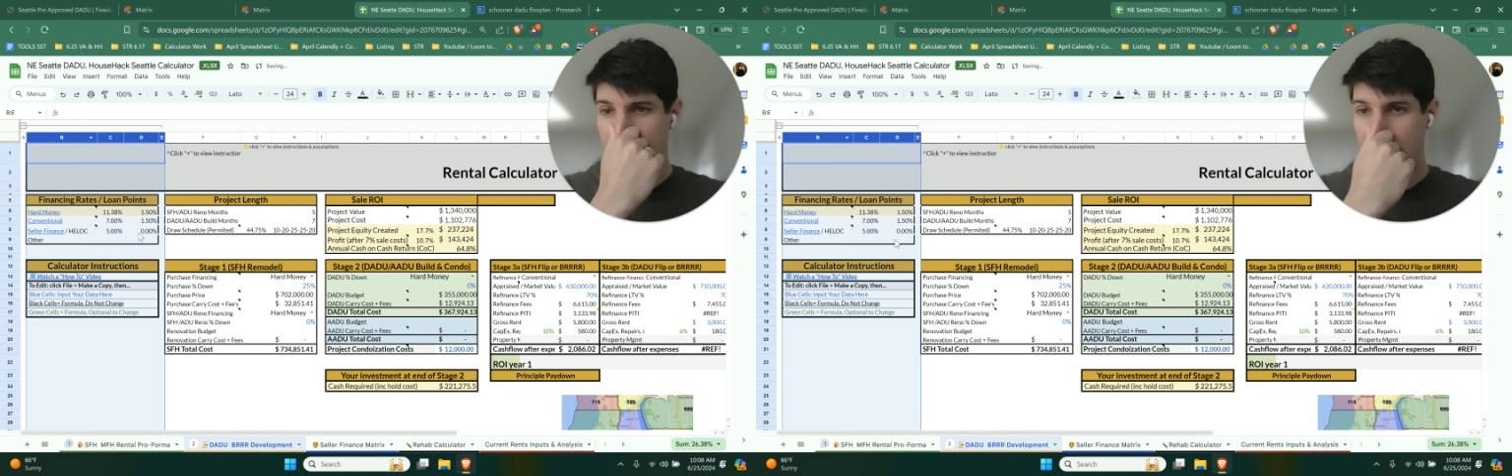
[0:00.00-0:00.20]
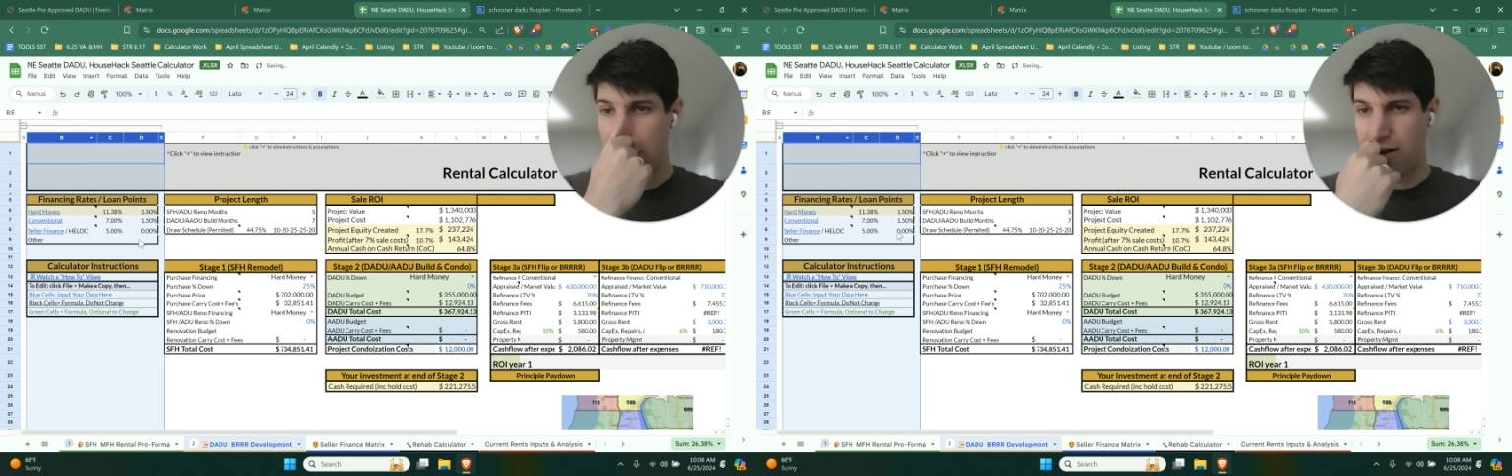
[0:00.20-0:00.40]

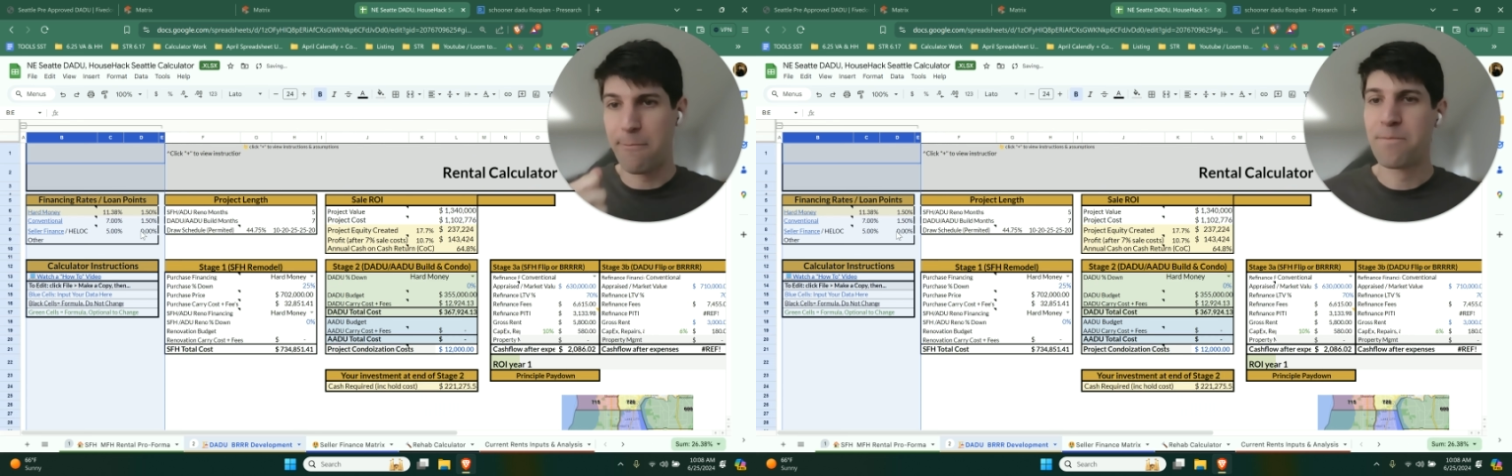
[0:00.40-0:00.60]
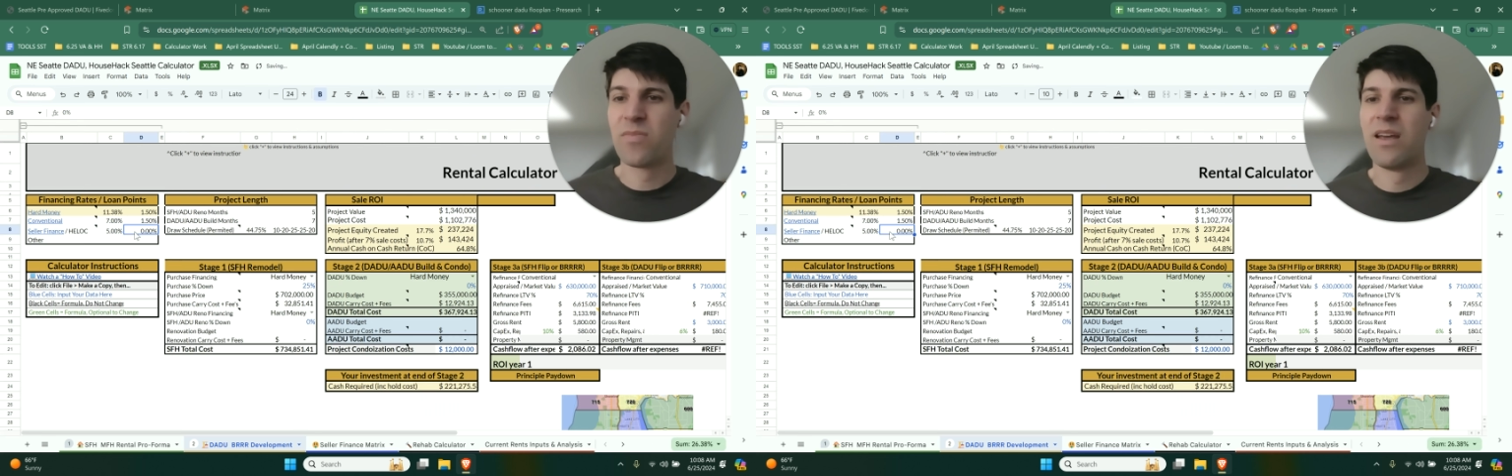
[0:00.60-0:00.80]
There we go.
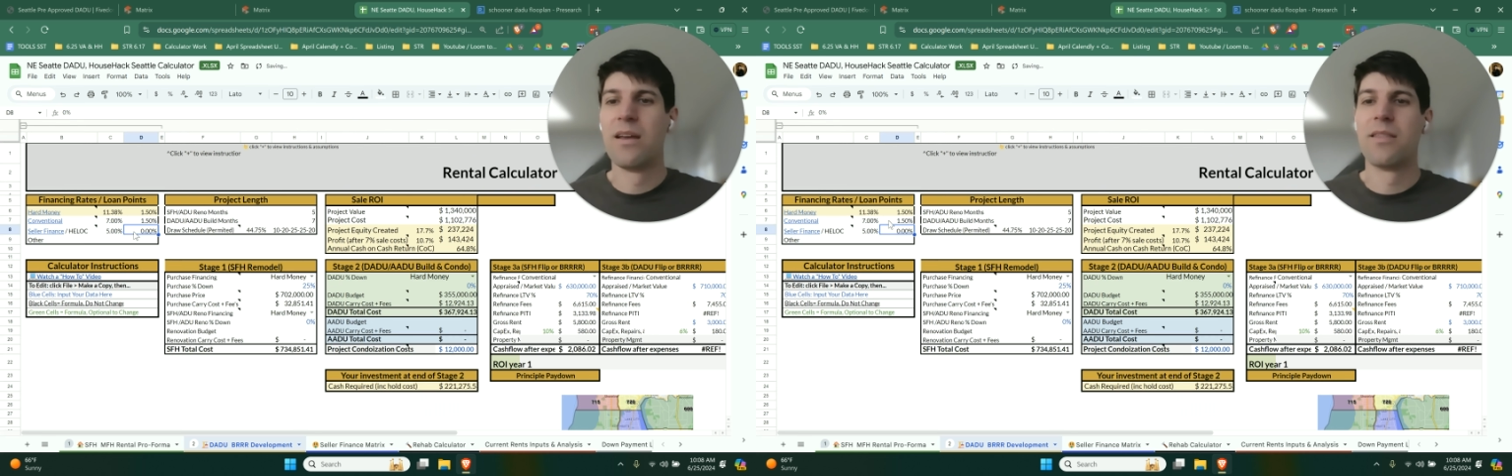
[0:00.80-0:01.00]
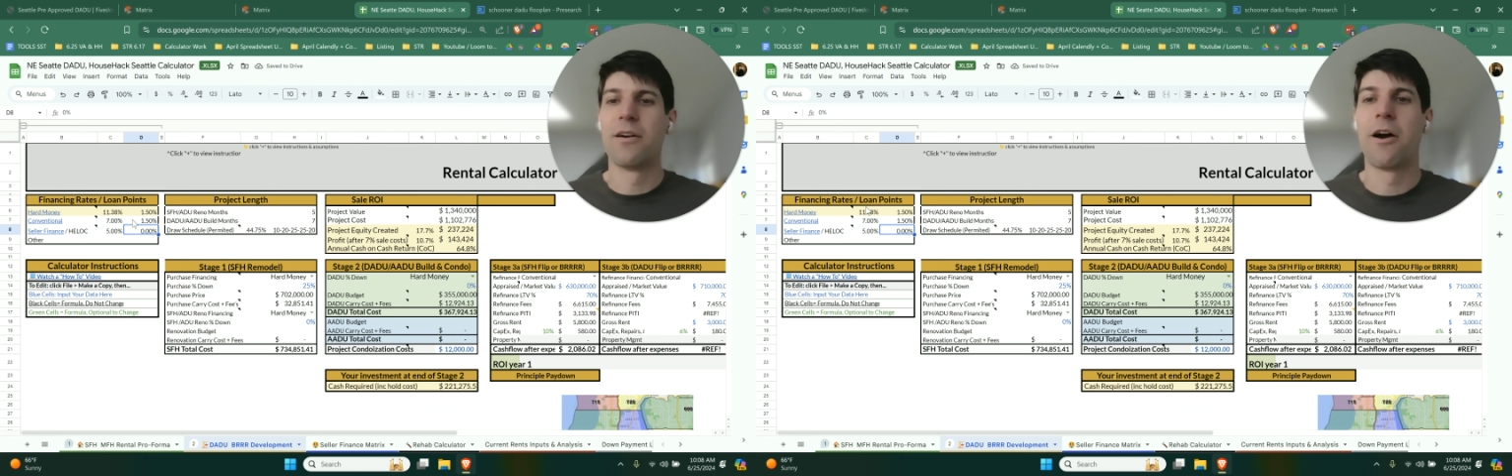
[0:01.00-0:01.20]

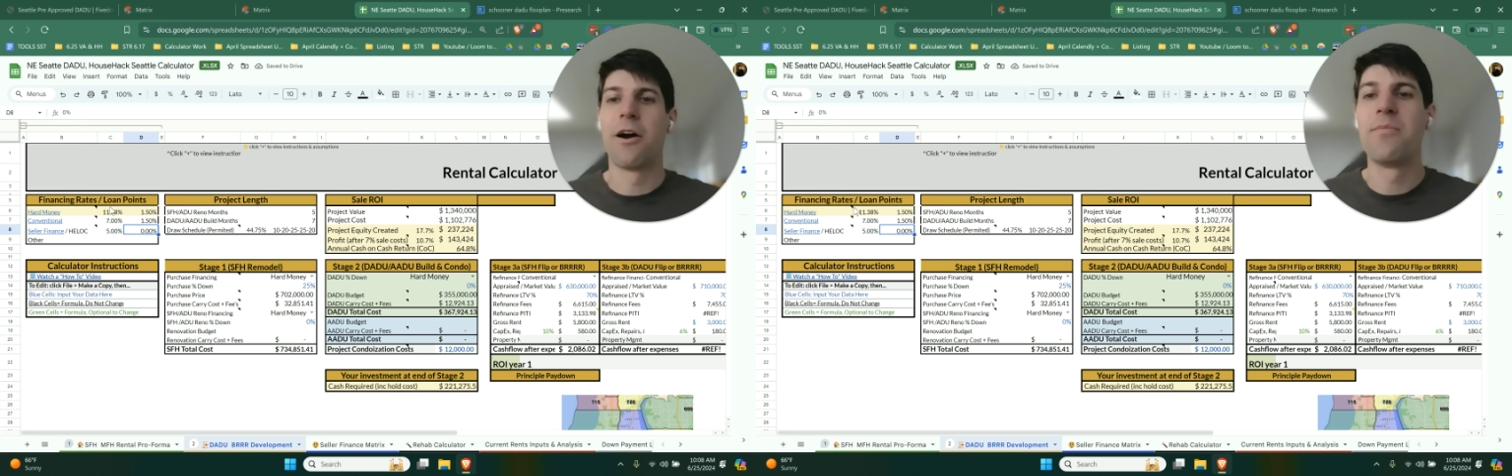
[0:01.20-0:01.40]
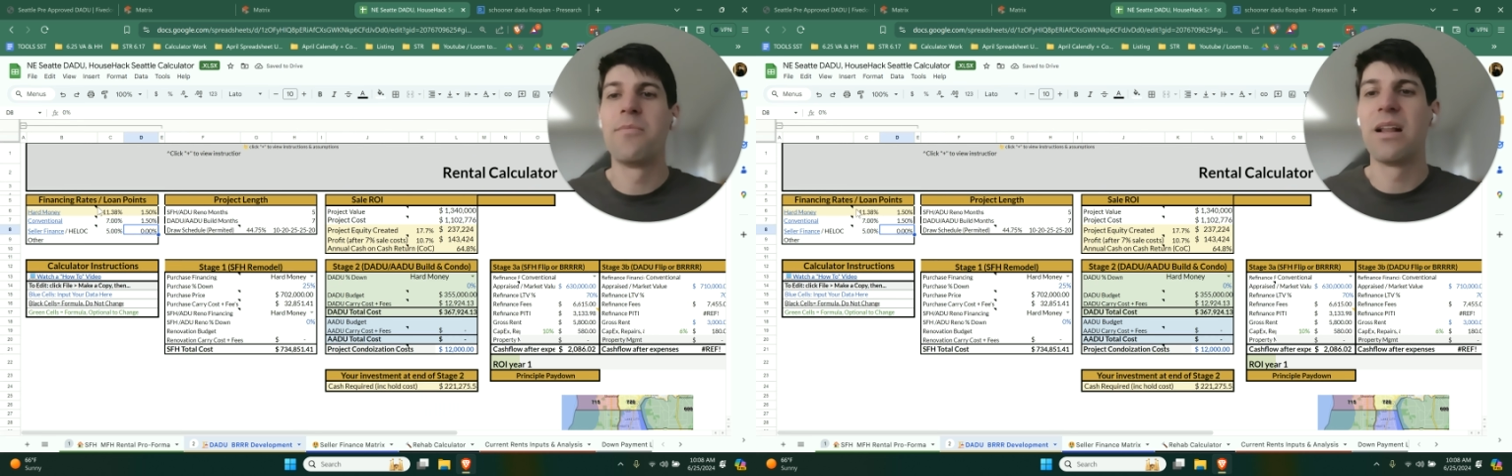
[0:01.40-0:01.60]
Their
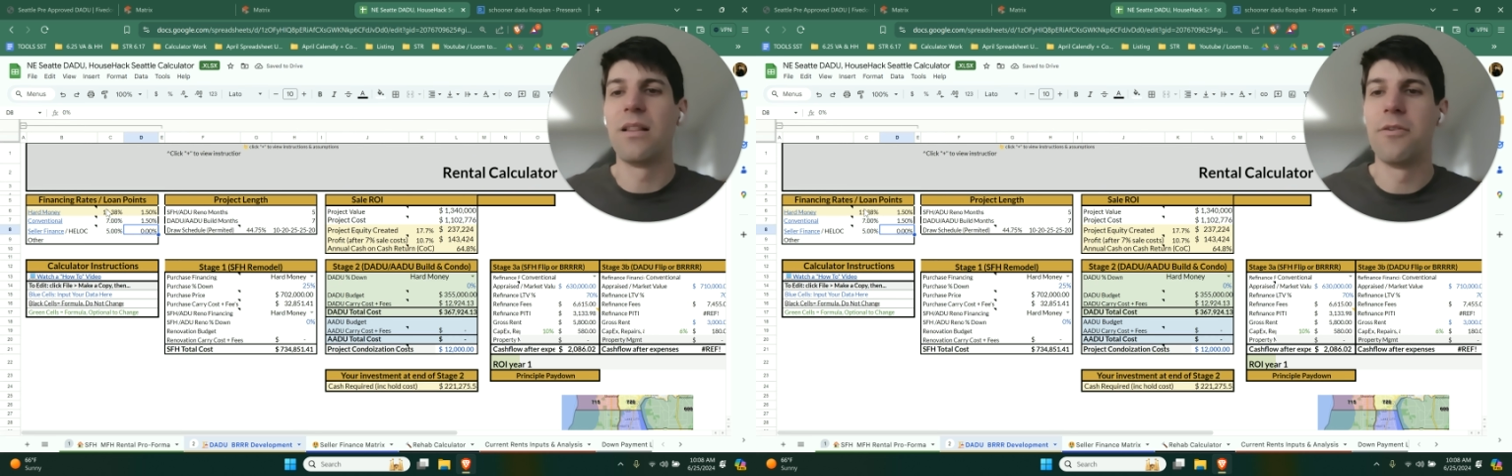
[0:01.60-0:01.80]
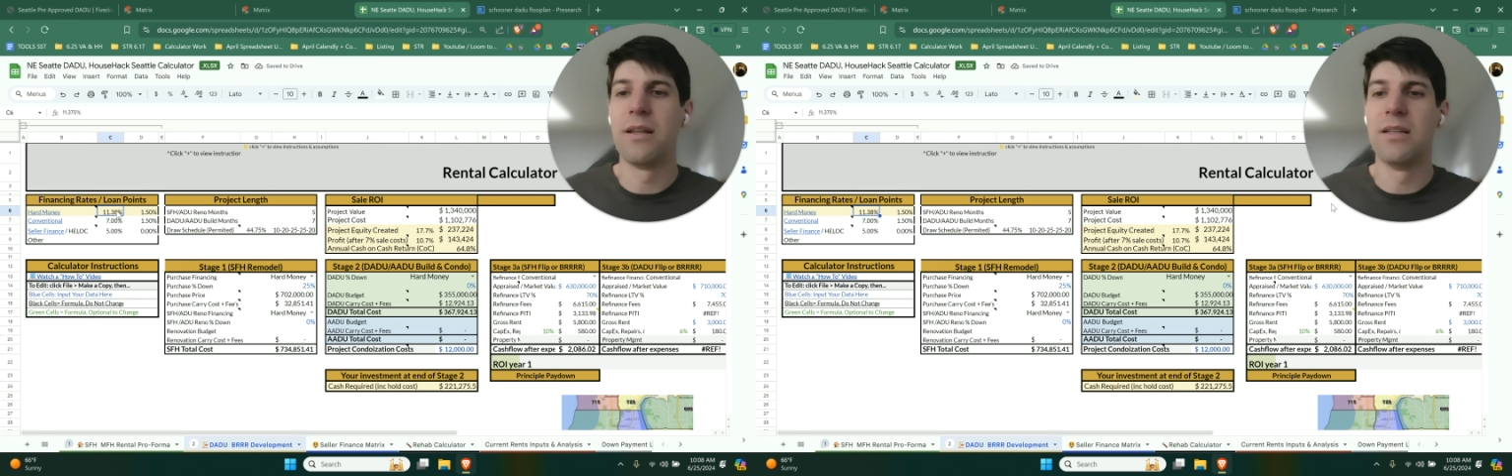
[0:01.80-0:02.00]
hard money
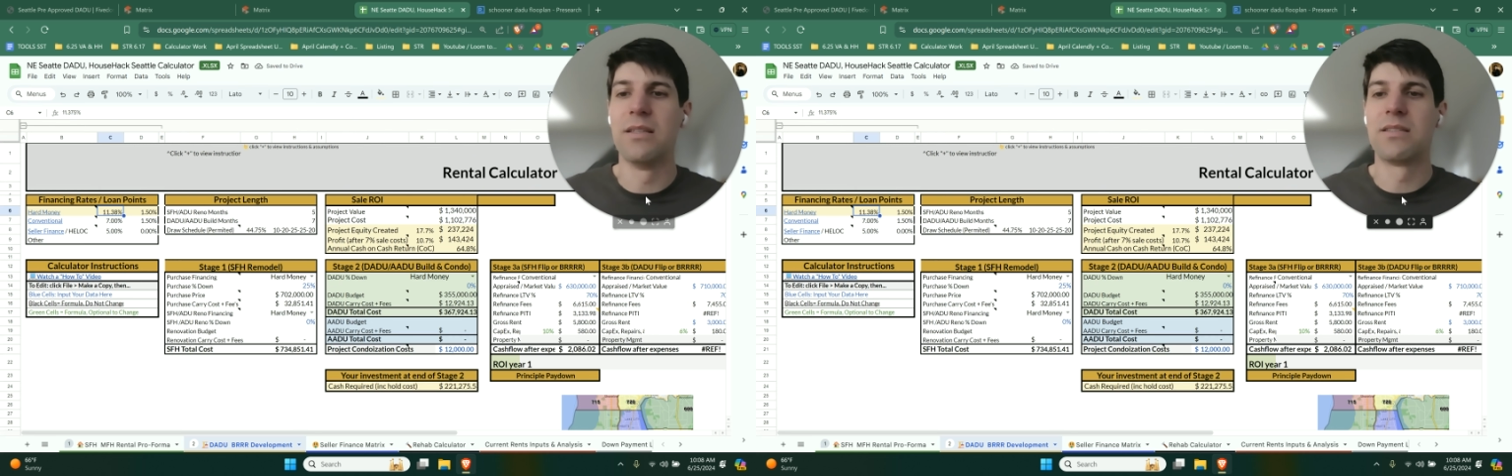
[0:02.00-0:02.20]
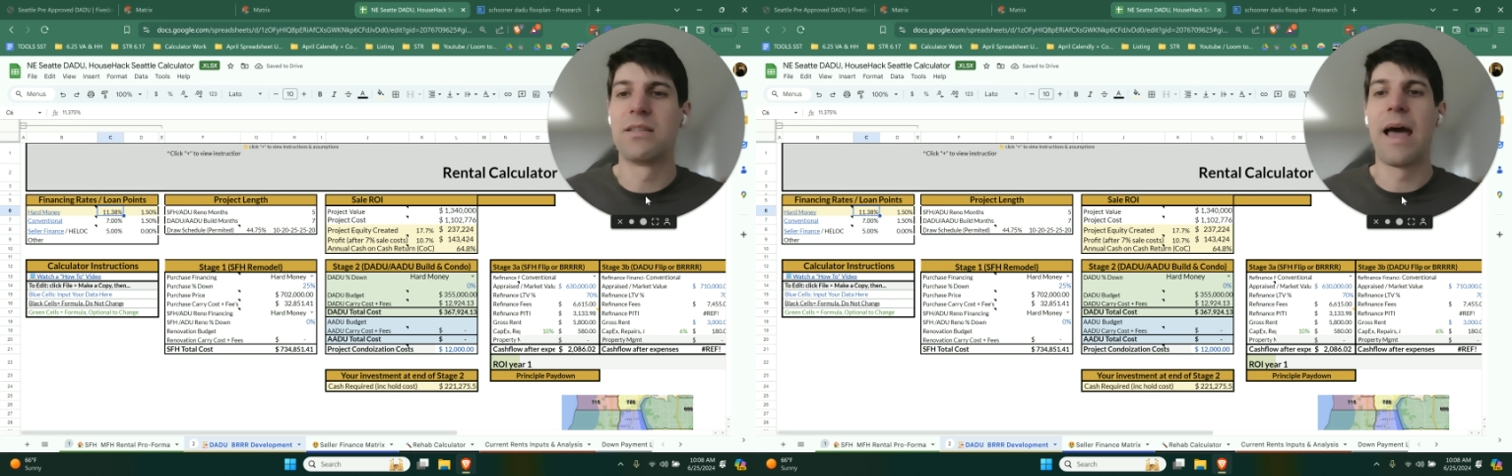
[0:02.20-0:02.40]
loan is